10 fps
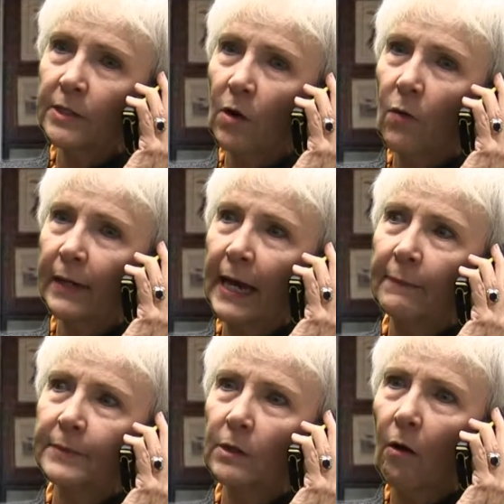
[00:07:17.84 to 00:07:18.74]
to know what
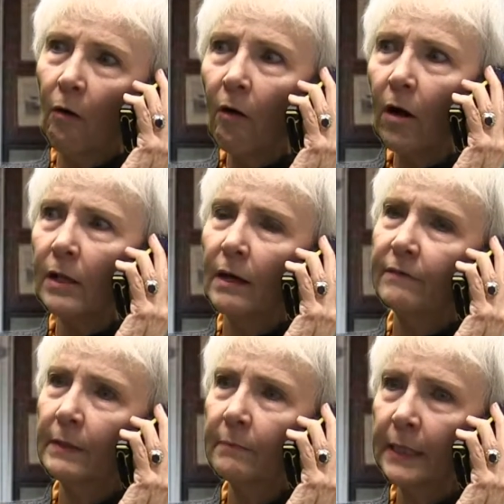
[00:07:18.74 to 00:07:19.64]
happened to all
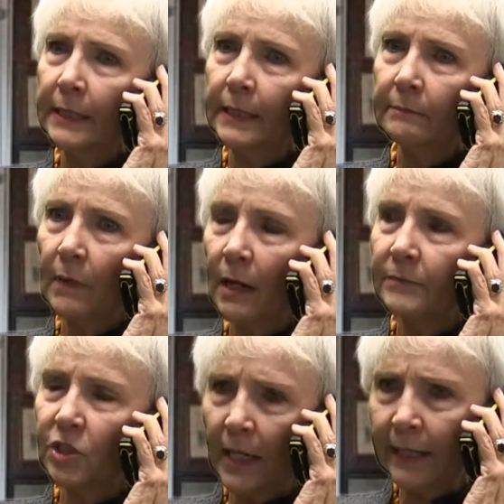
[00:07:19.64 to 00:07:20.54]
of the money in
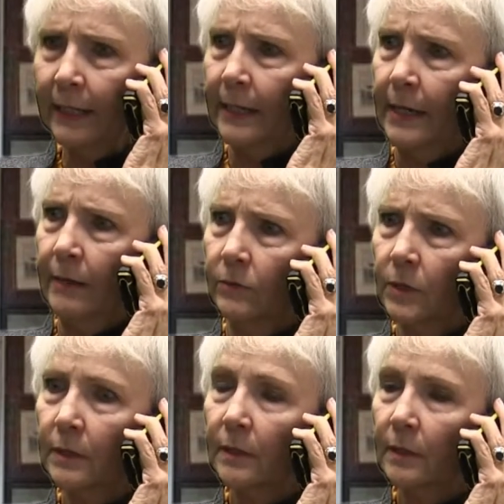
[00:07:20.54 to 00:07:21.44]
Mom's checking account.